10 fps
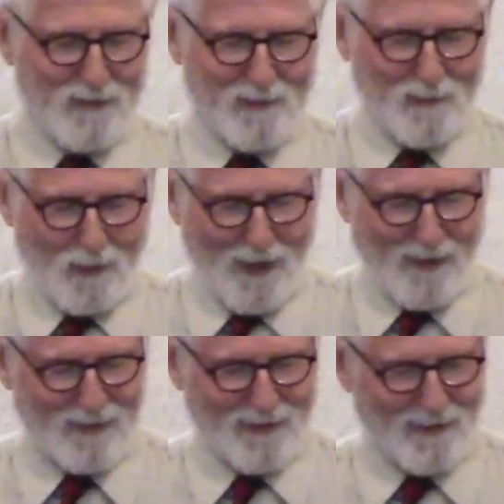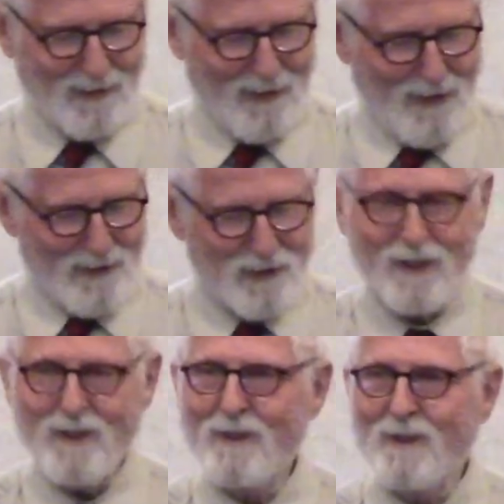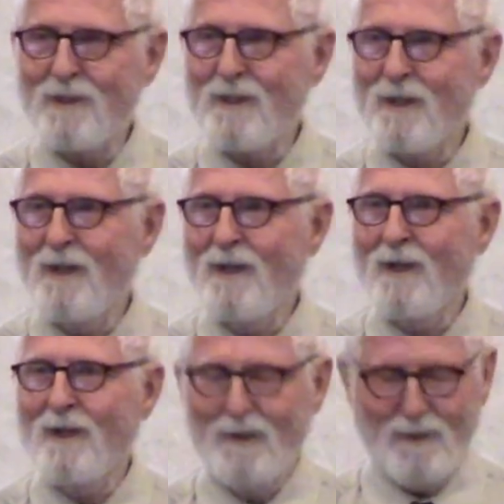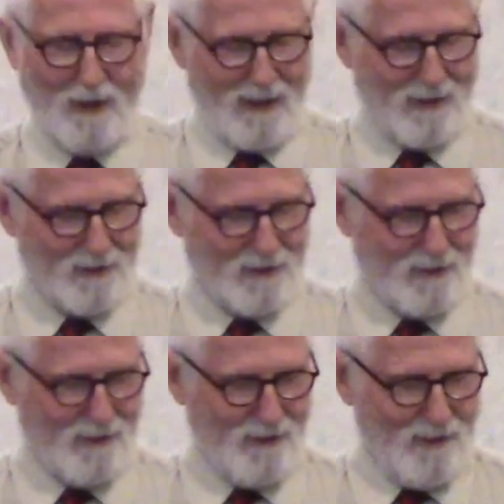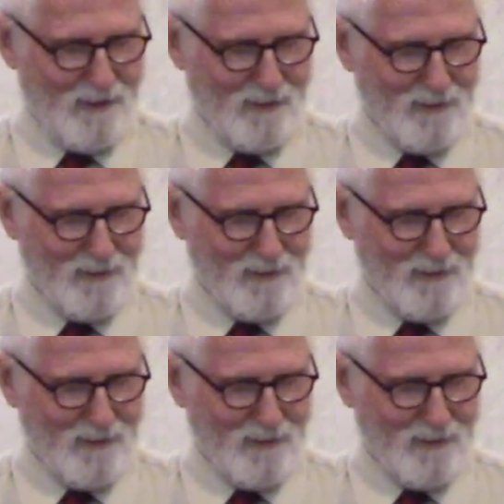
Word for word: the Father, Jesus Christ the